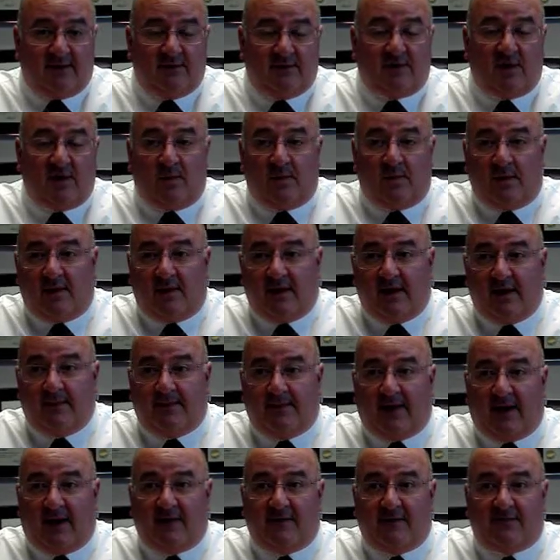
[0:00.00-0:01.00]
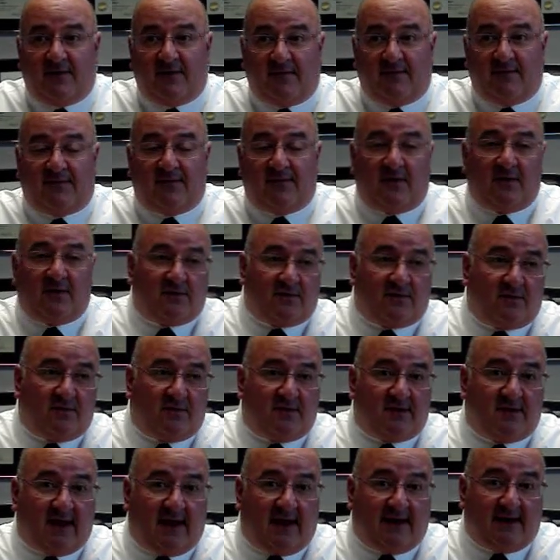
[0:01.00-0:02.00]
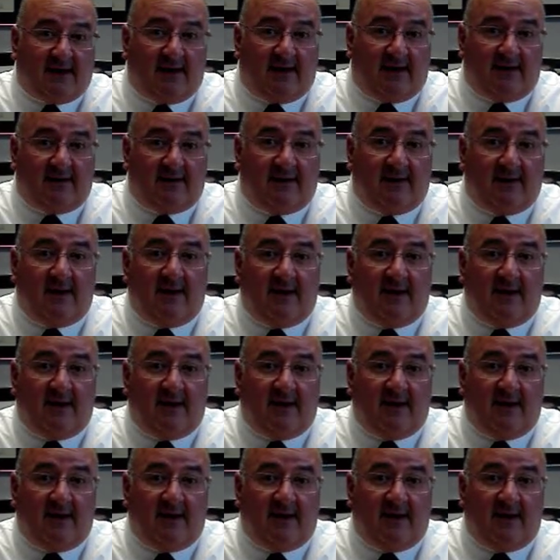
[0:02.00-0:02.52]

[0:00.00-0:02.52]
Don't worry about if you're first or second.